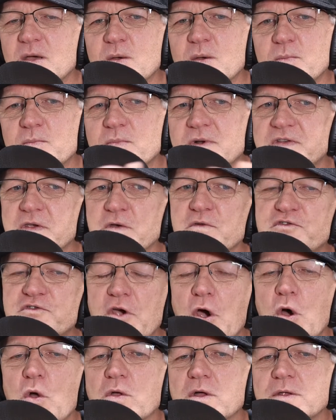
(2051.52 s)
But so
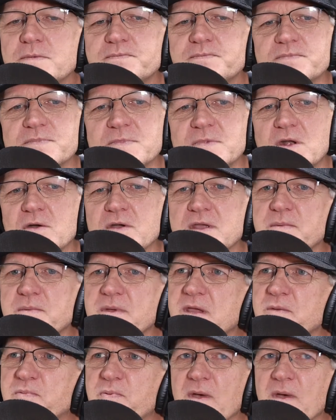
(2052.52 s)
Jolin,
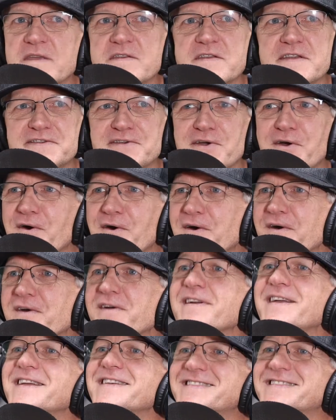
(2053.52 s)
he plays
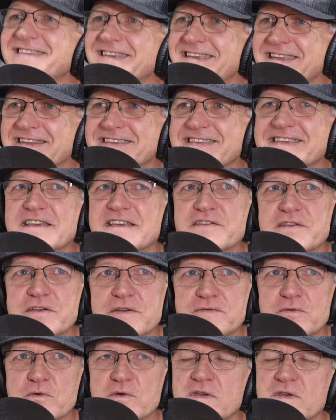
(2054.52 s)
guitar, he sings, he has a
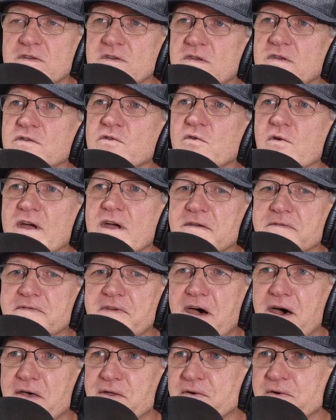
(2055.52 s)
good voice. His
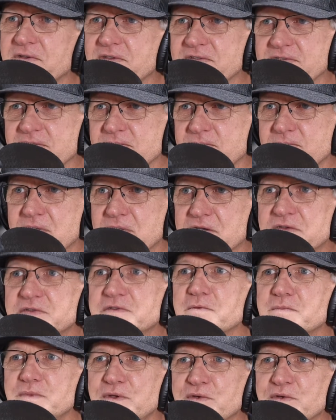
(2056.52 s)
grandfather is a
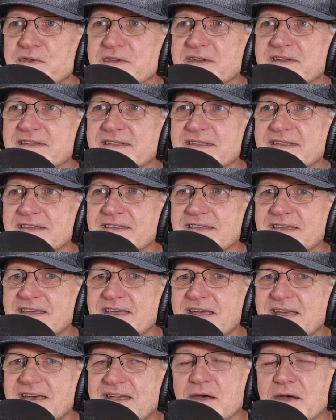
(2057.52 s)
minister of music.
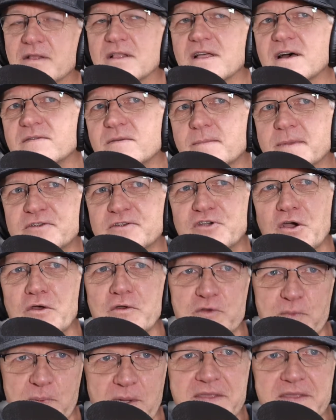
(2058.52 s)
And
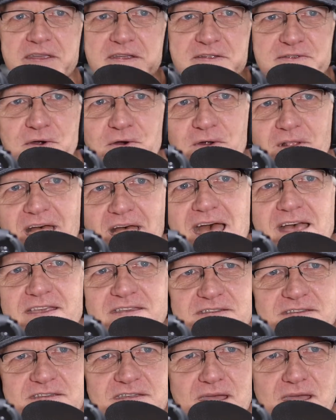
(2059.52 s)
Jolin's playing the guitar
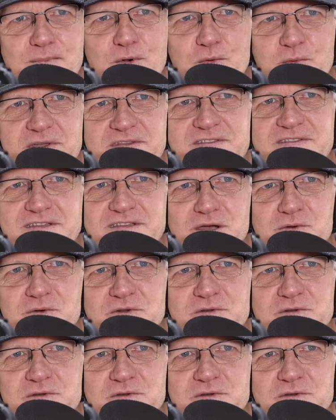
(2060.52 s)
last couple of weeks ago, which